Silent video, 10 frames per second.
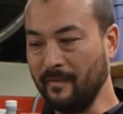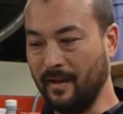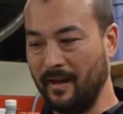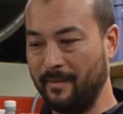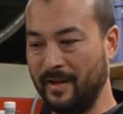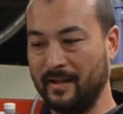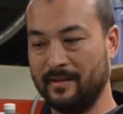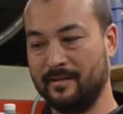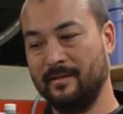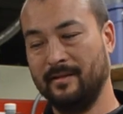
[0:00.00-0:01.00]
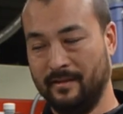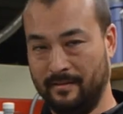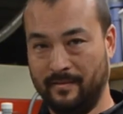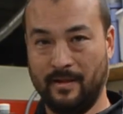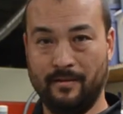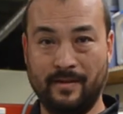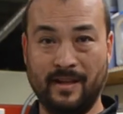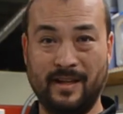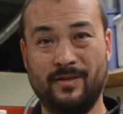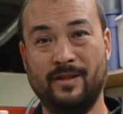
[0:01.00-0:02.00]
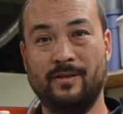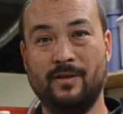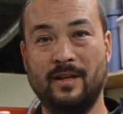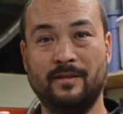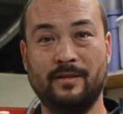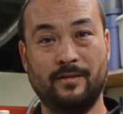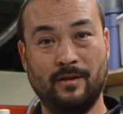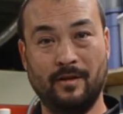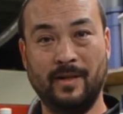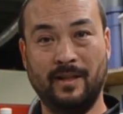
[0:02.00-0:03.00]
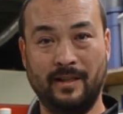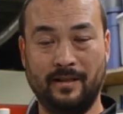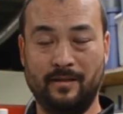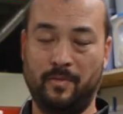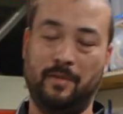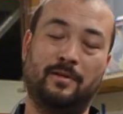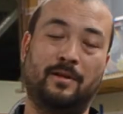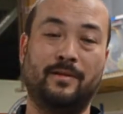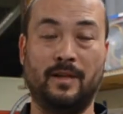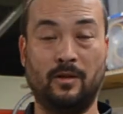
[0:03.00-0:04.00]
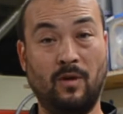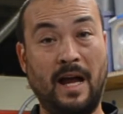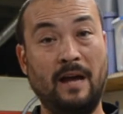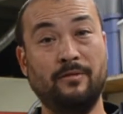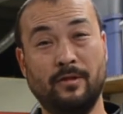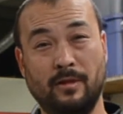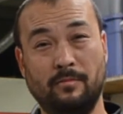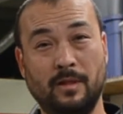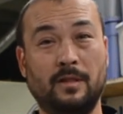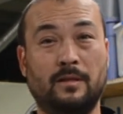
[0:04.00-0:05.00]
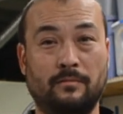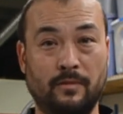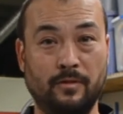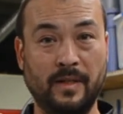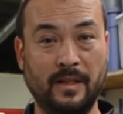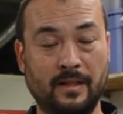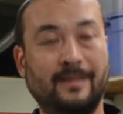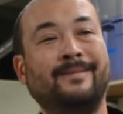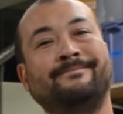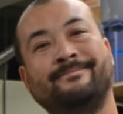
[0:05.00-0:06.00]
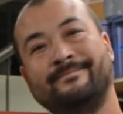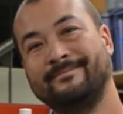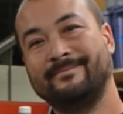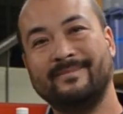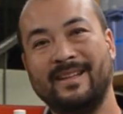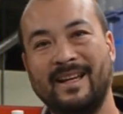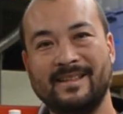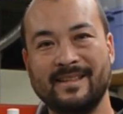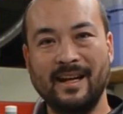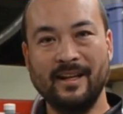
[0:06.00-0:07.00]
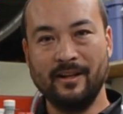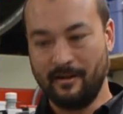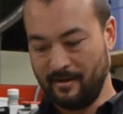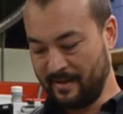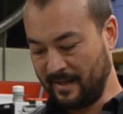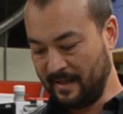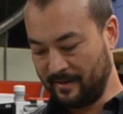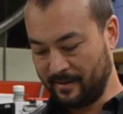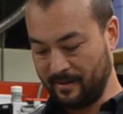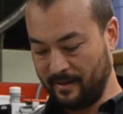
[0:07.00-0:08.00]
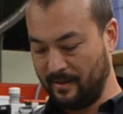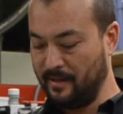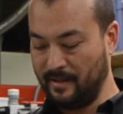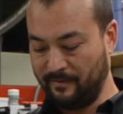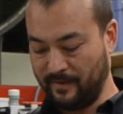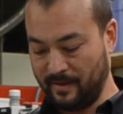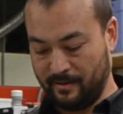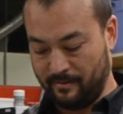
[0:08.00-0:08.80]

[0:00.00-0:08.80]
I guess the other thing I should address is durability. So people are always like, well, how durable is the ruby? It's kind of hard to answer. If I